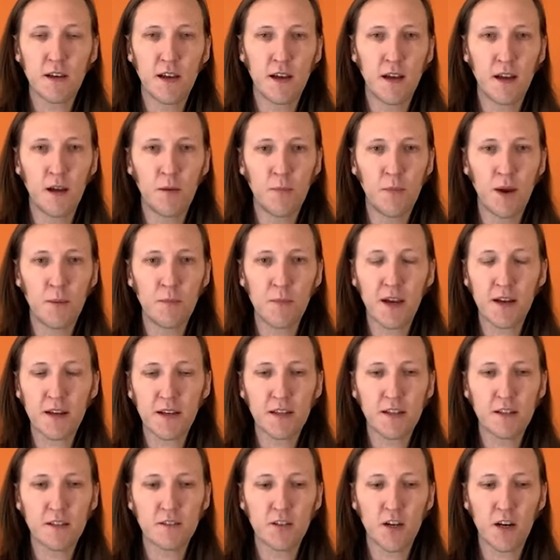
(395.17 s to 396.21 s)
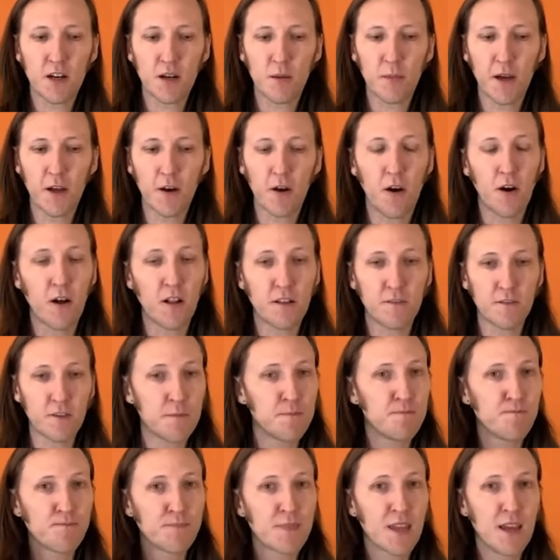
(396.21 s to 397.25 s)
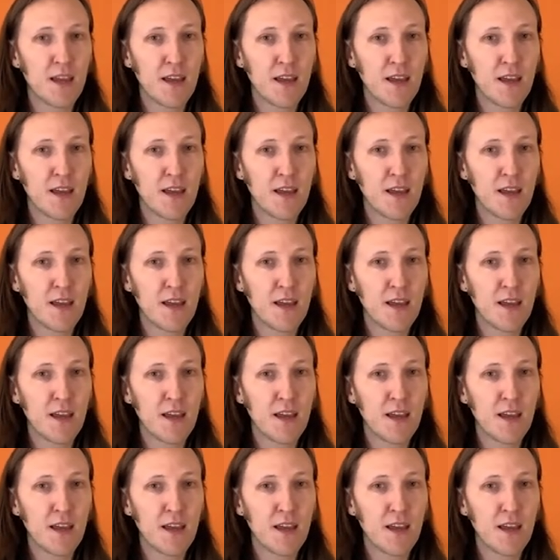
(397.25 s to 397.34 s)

I'm not going to talk about all of them,